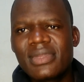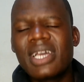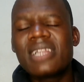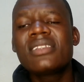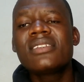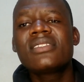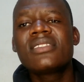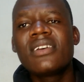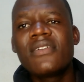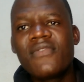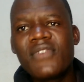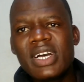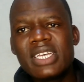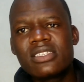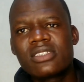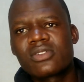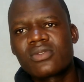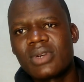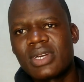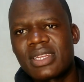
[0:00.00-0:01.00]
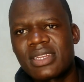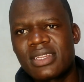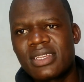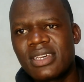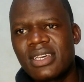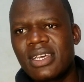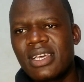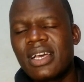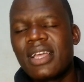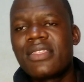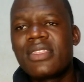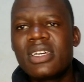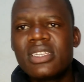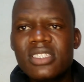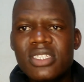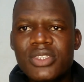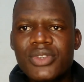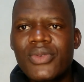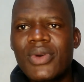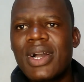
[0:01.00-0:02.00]
That is the first one, and
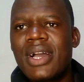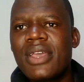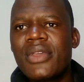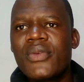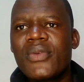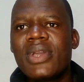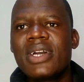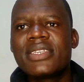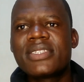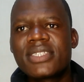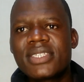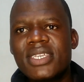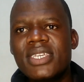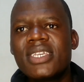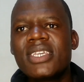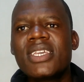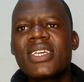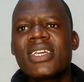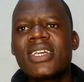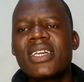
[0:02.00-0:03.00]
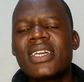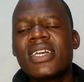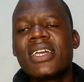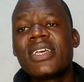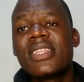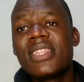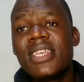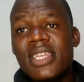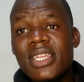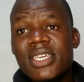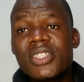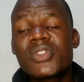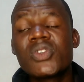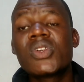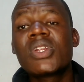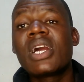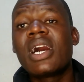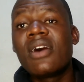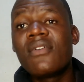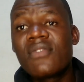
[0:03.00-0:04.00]
that is why we are seeing the
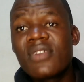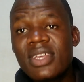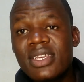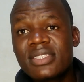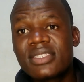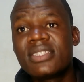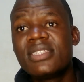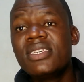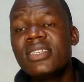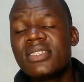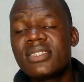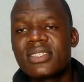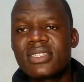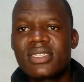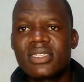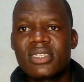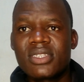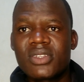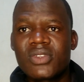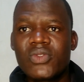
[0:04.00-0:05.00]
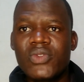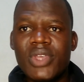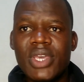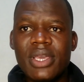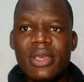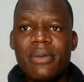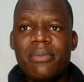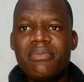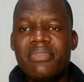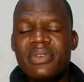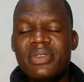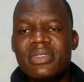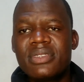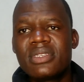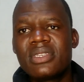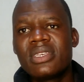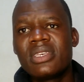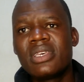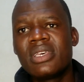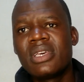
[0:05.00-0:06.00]
nation have raised this to the
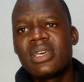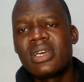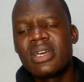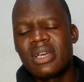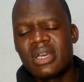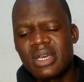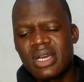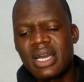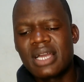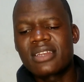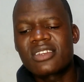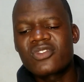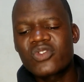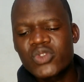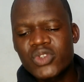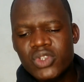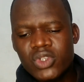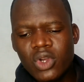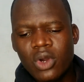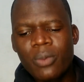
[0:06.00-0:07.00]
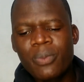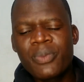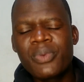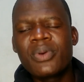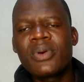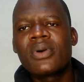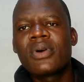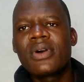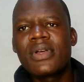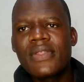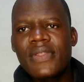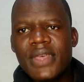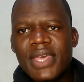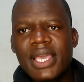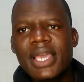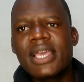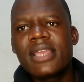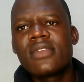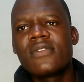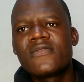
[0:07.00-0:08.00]
MPs and to stop the
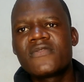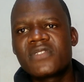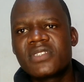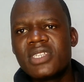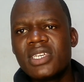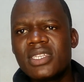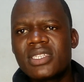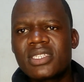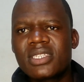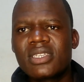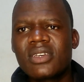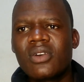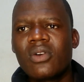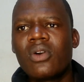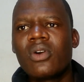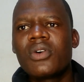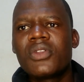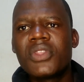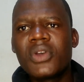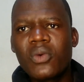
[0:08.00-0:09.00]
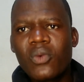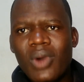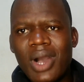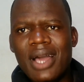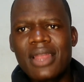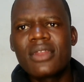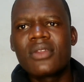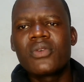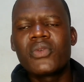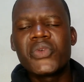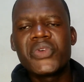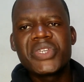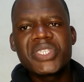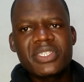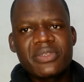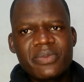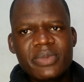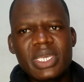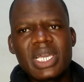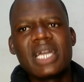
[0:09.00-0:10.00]
head of state or the one who
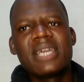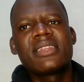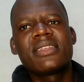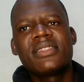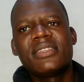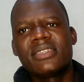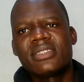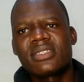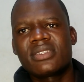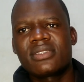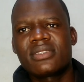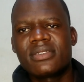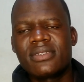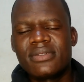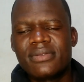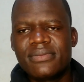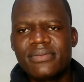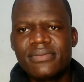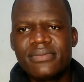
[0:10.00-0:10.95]
is behind this.